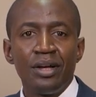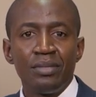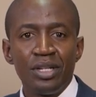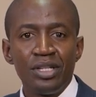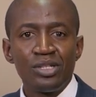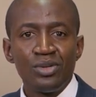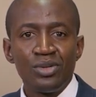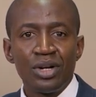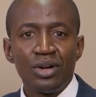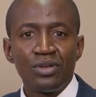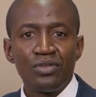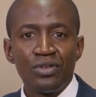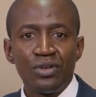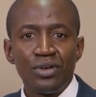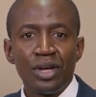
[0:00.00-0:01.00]
Please look out
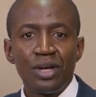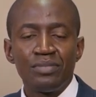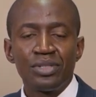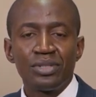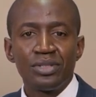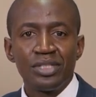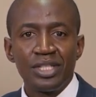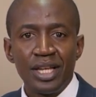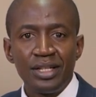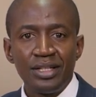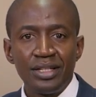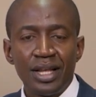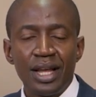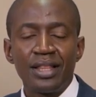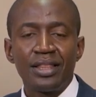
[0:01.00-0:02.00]
for Episode
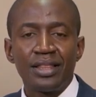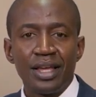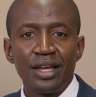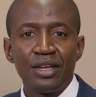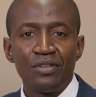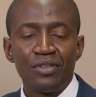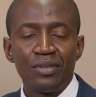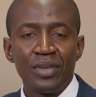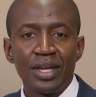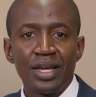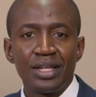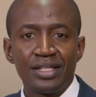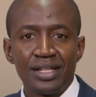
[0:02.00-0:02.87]
10 and thank you for making